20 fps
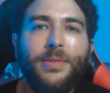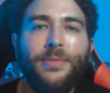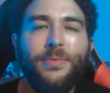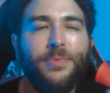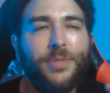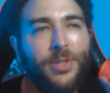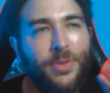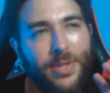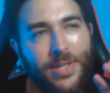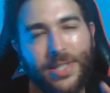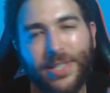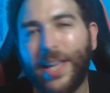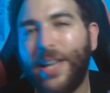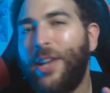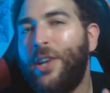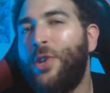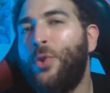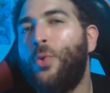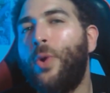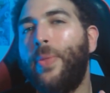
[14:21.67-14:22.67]
So instead
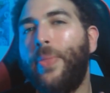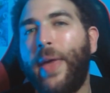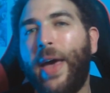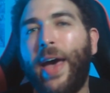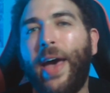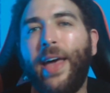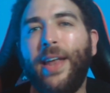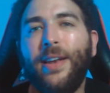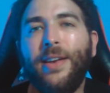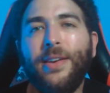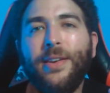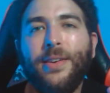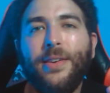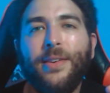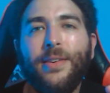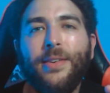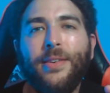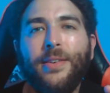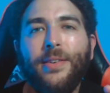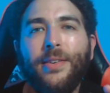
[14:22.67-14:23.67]
of doing that,
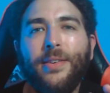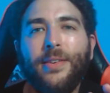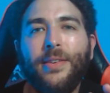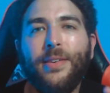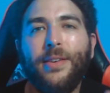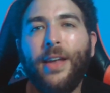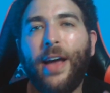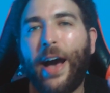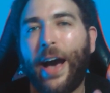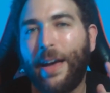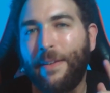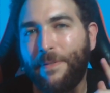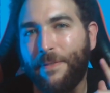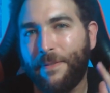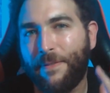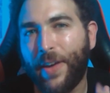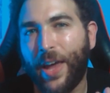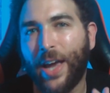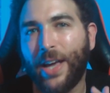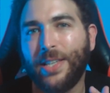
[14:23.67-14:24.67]
I
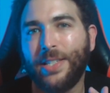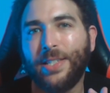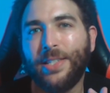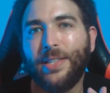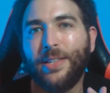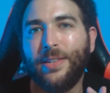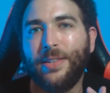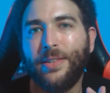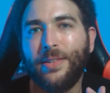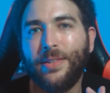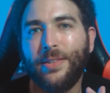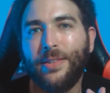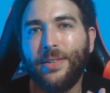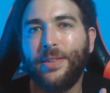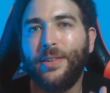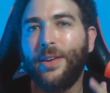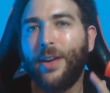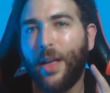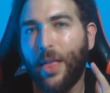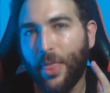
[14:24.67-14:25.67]
fixed
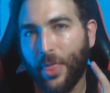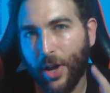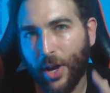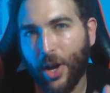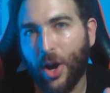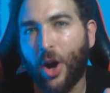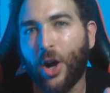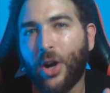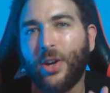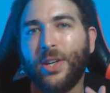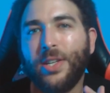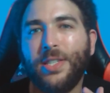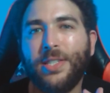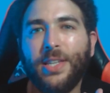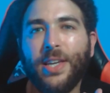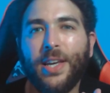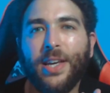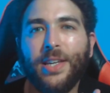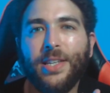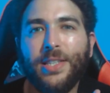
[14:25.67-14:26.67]
the Carter
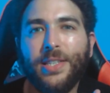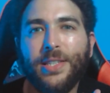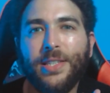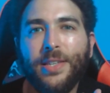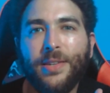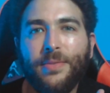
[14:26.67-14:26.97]
6.